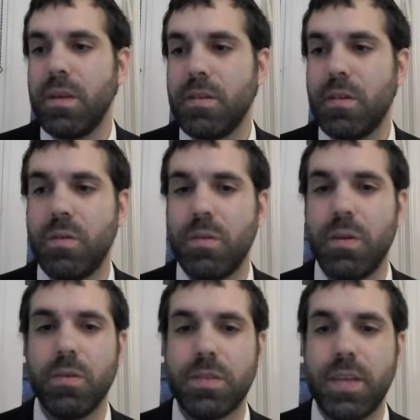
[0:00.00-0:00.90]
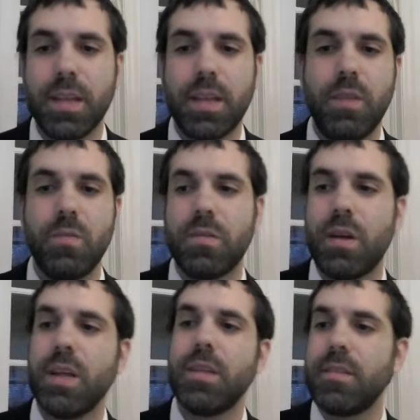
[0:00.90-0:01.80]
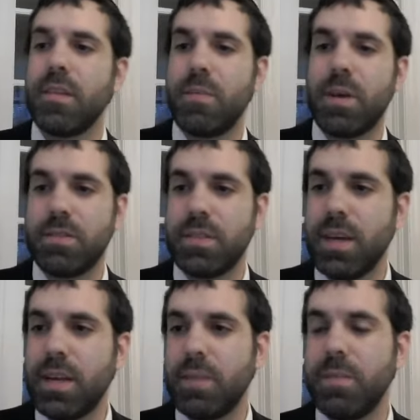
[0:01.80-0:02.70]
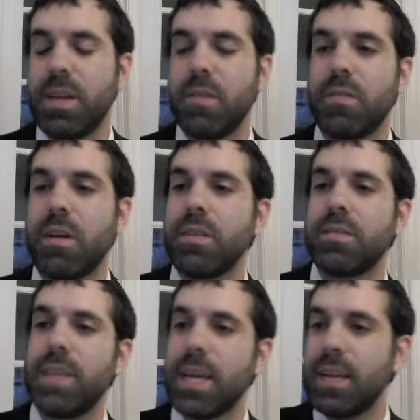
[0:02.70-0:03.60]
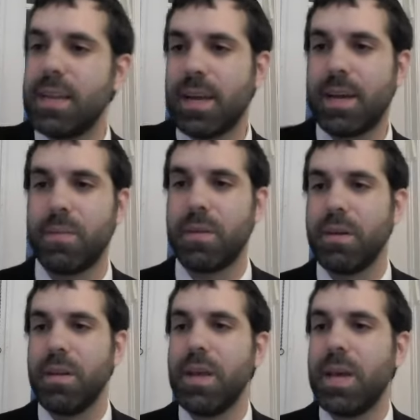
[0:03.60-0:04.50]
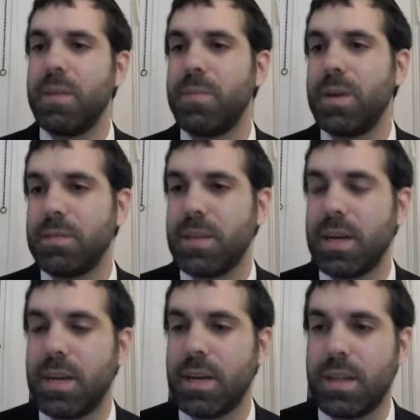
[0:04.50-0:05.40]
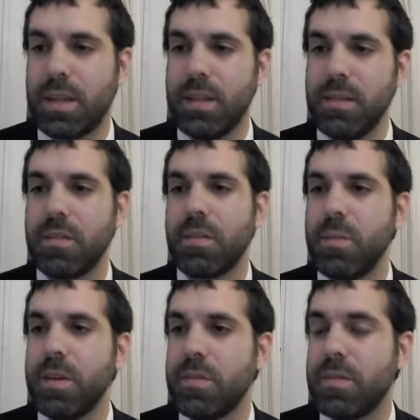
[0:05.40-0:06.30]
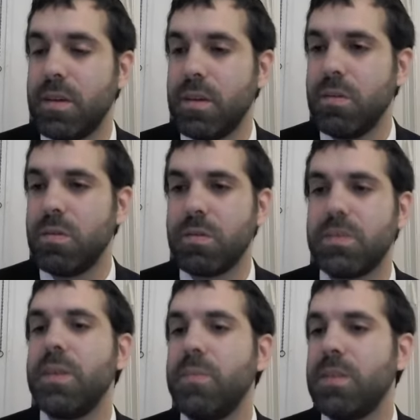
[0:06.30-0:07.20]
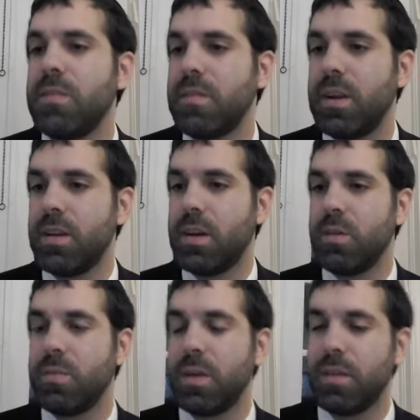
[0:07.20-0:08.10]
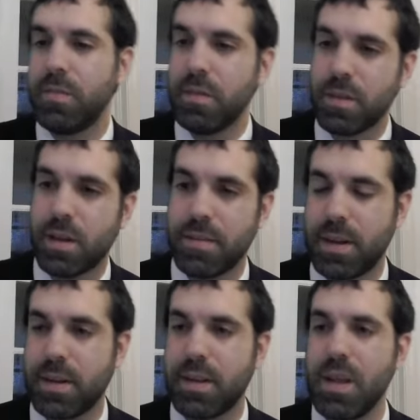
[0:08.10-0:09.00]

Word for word: So we're saying that he was taught this at Mount Sinai, meaning he was taught a second time at Mount Sinai, that these are the mitzvahs that you do, those same mitzvahs that I taught you by the first covenant.